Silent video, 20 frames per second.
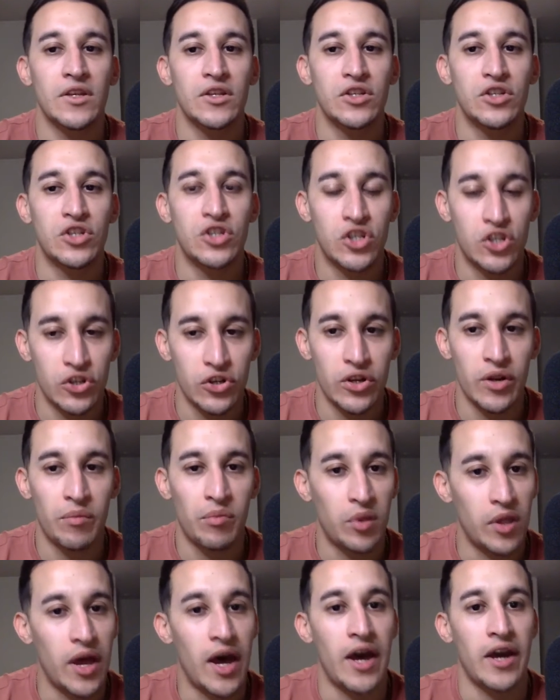should
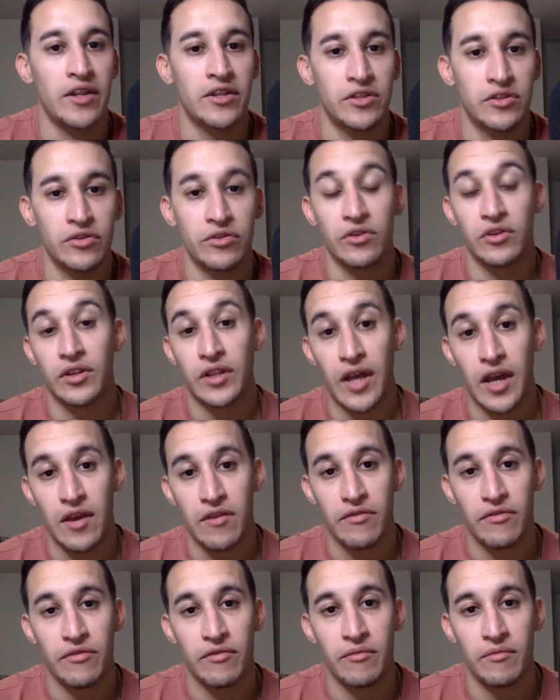apply into their
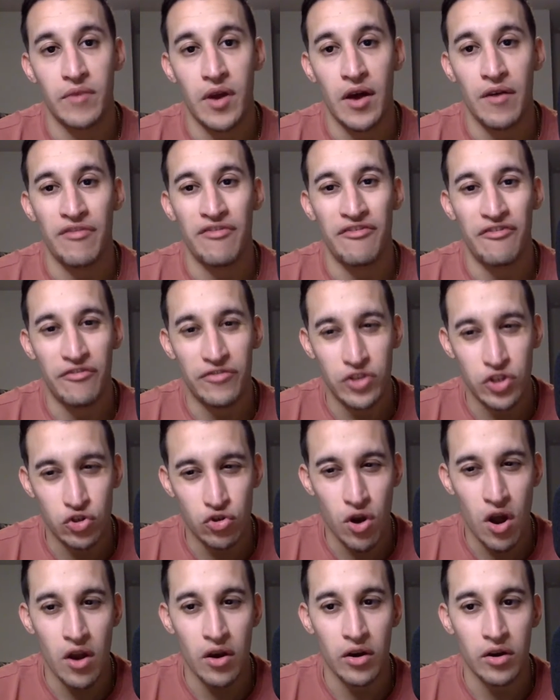life. A
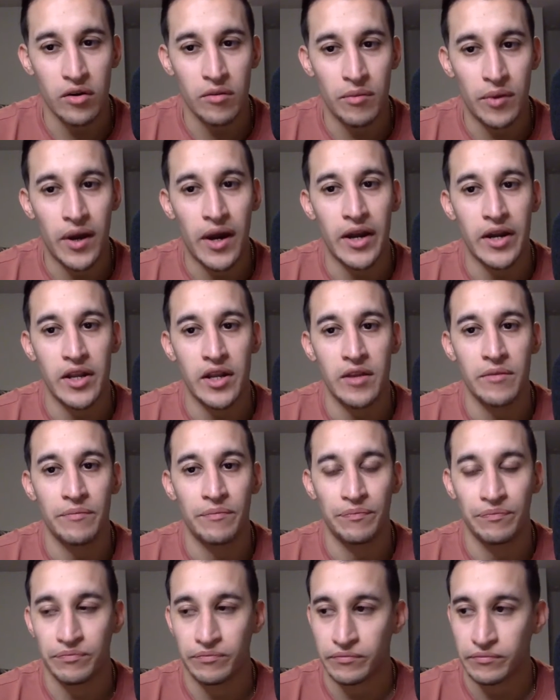stronger body